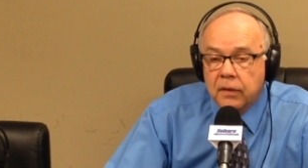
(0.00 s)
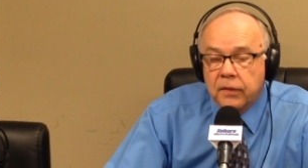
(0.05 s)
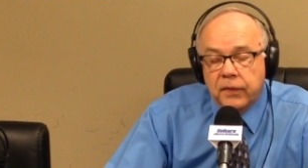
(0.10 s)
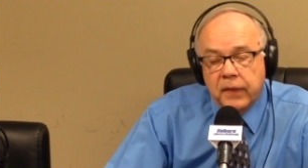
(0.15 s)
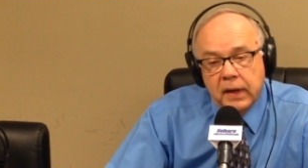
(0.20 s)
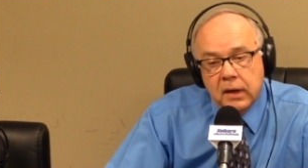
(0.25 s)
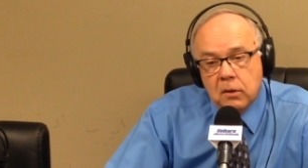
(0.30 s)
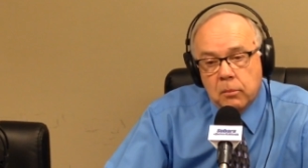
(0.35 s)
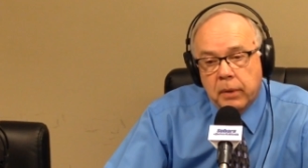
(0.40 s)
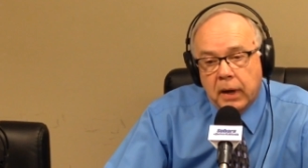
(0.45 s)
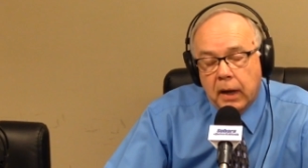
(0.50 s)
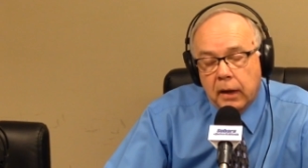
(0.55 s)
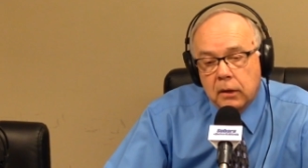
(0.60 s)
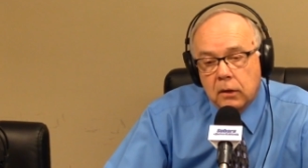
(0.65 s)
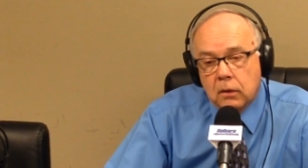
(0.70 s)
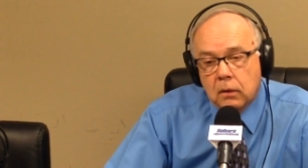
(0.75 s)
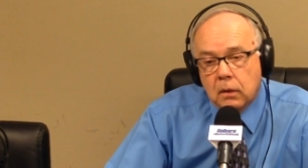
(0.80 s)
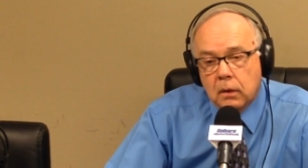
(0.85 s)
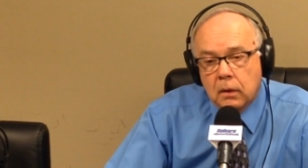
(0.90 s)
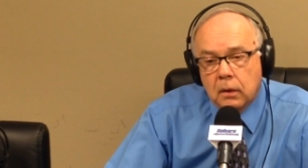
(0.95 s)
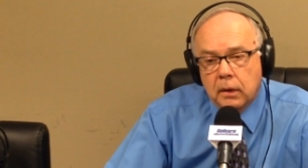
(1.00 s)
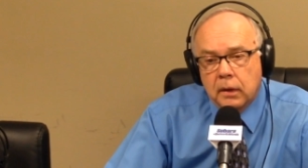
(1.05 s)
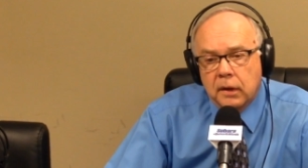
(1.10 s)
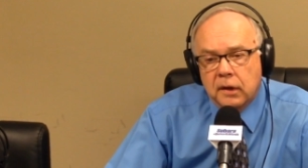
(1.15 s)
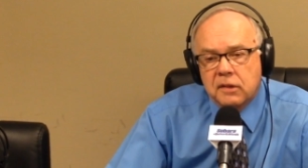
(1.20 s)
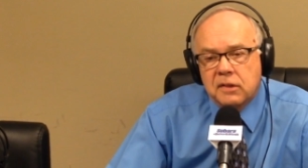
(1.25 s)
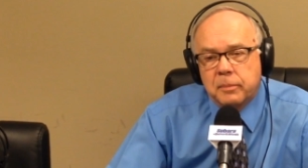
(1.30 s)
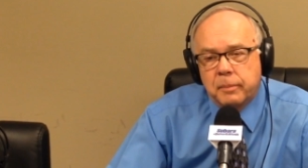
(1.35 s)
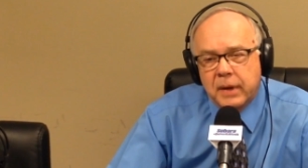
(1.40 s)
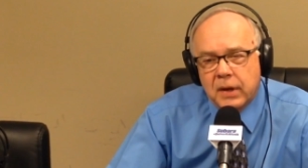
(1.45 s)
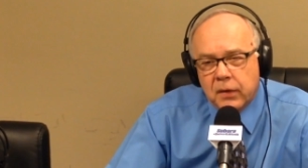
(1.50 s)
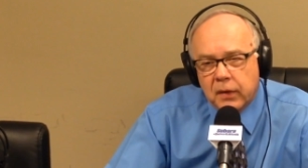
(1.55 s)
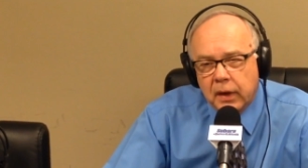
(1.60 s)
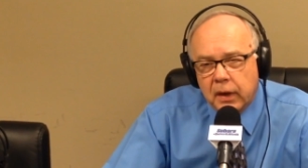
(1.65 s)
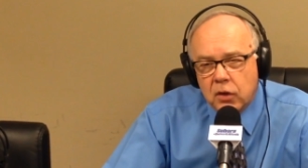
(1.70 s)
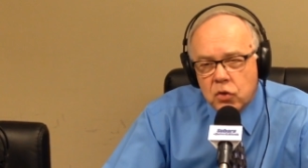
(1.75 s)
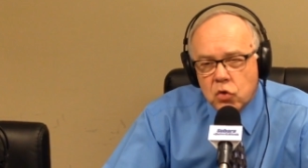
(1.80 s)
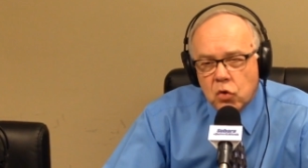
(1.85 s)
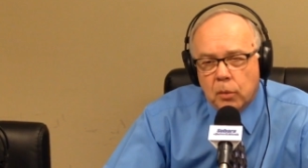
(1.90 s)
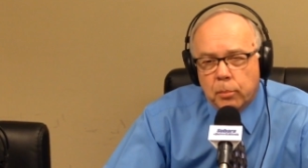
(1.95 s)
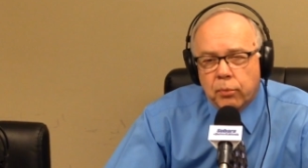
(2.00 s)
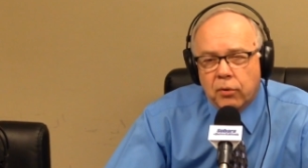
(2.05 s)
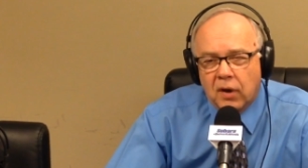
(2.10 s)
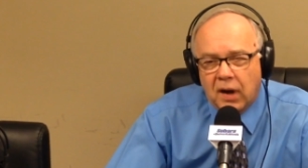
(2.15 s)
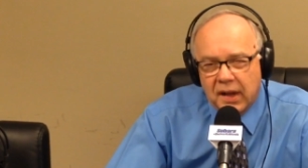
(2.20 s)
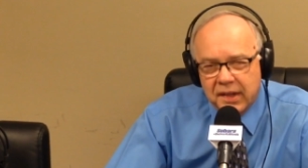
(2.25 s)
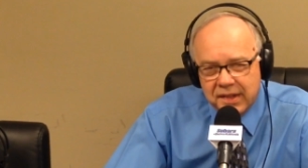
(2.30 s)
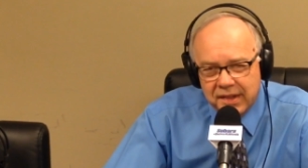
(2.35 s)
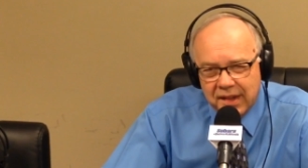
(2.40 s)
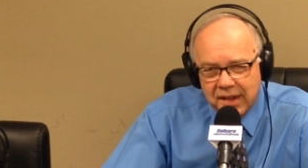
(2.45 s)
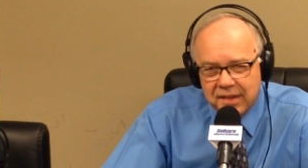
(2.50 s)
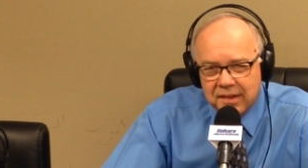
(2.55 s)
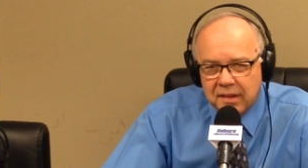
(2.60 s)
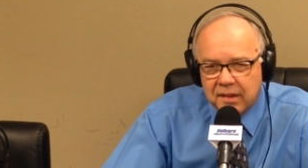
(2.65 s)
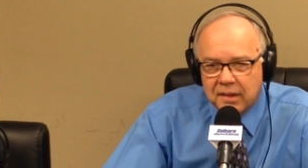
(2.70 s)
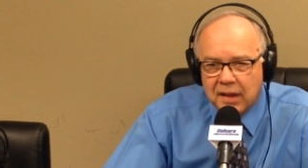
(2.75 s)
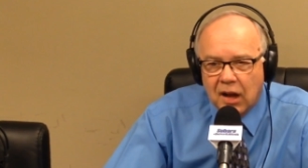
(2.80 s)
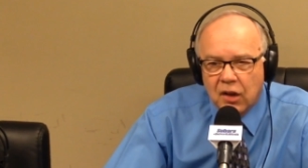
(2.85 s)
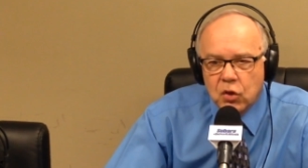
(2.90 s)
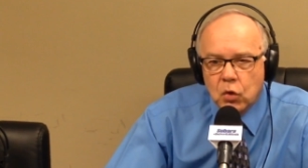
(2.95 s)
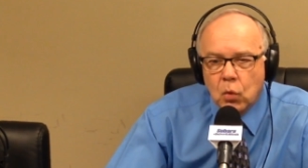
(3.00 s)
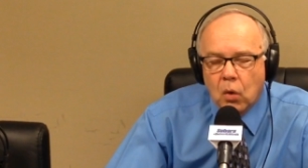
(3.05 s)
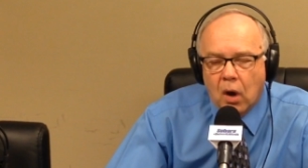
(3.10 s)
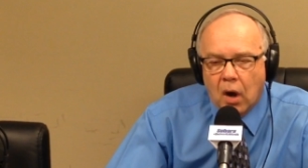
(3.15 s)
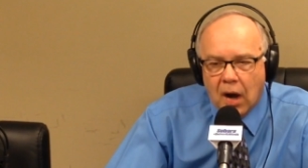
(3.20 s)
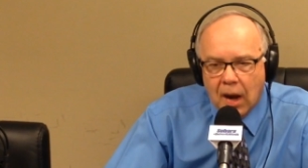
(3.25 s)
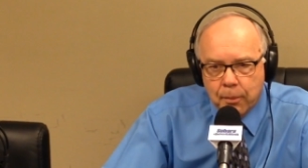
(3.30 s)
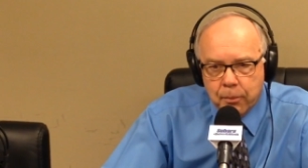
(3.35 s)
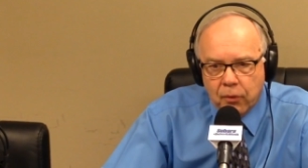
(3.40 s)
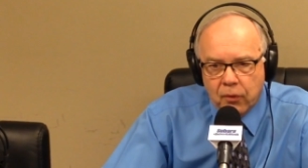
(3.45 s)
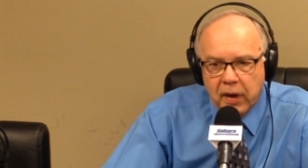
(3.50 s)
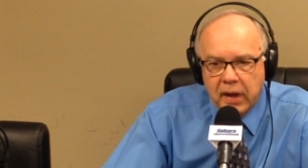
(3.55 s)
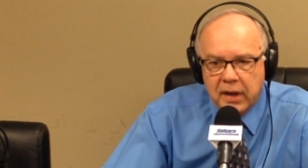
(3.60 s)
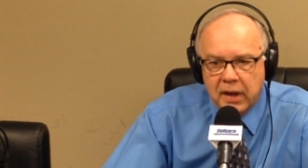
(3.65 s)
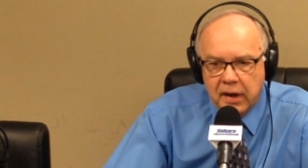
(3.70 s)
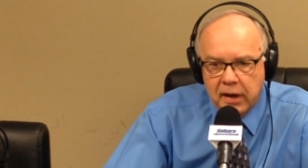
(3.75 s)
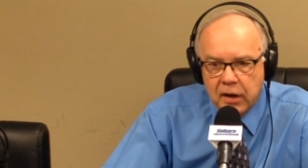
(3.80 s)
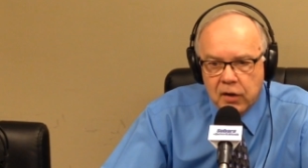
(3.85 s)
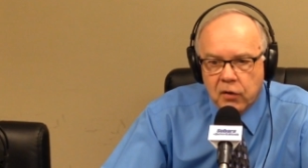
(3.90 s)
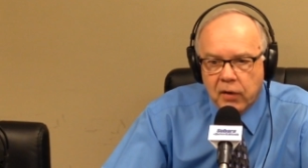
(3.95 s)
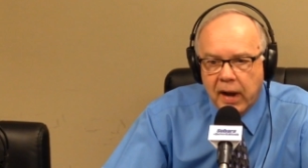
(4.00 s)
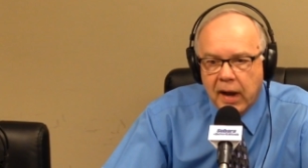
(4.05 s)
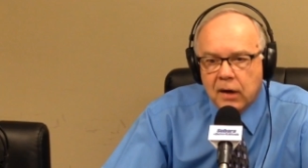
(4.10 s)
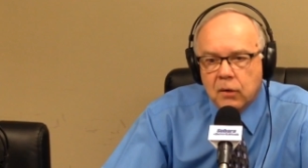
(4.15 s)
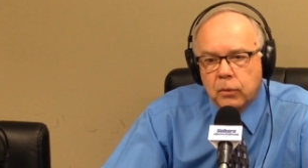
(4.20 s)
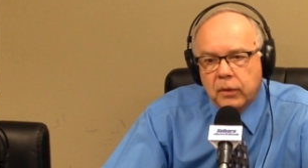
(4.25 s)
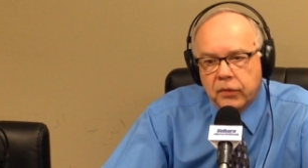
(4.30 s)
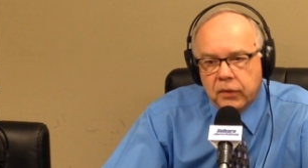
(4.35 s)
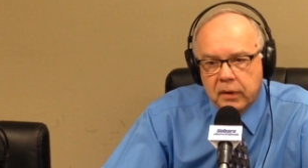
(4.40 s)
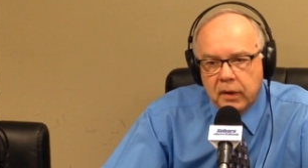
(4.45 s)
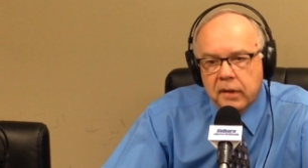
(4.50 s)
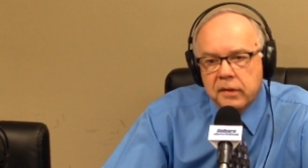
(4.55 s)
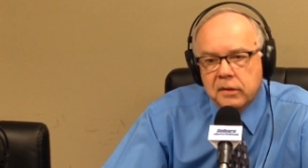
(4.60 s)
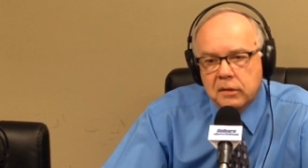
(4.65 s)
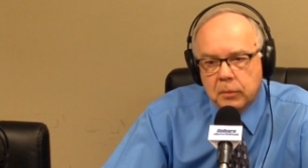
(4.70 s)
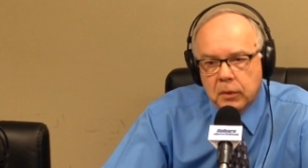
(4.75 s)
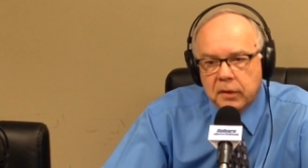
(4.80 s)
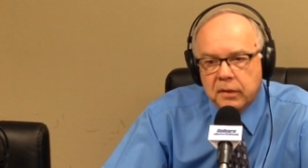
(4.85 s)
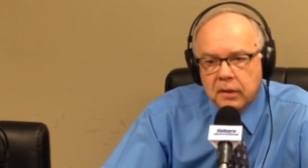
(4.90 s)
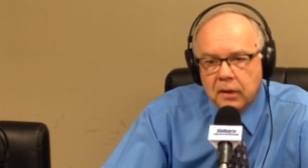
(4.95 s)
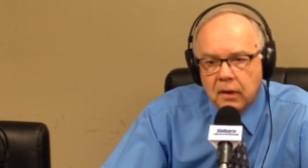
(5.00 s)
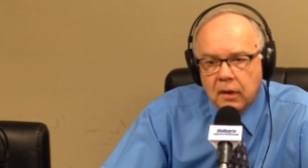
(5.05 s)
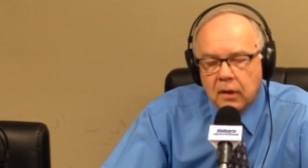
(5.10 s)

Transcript: Think about your experience, your processes, how you operate and interact with customers.